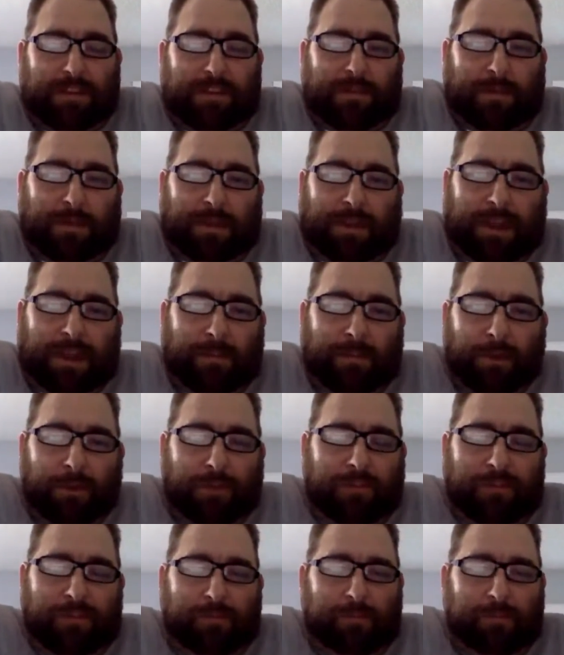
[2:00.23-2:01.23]
But yeah,
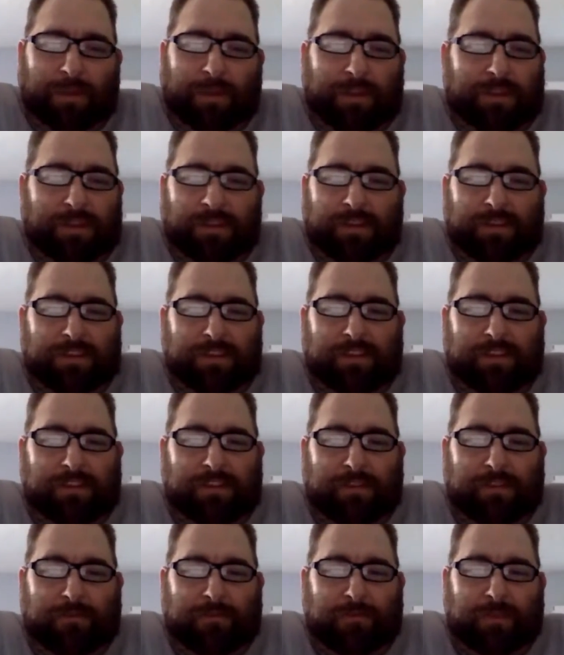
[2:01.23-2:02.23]
but it
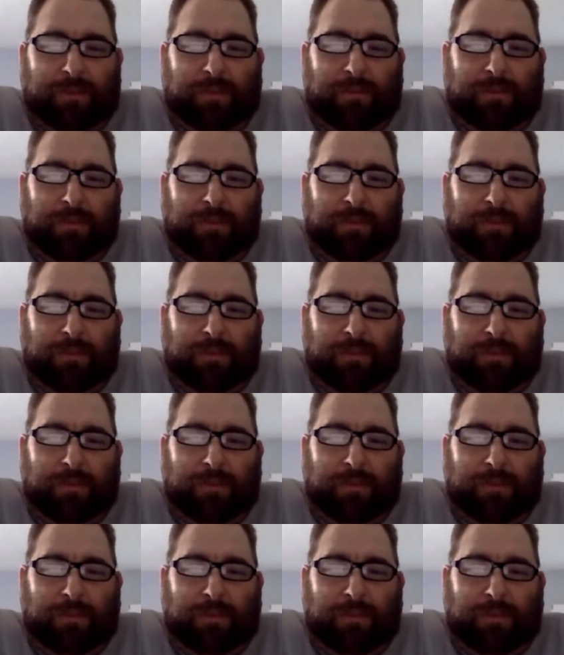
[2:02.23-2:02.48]
was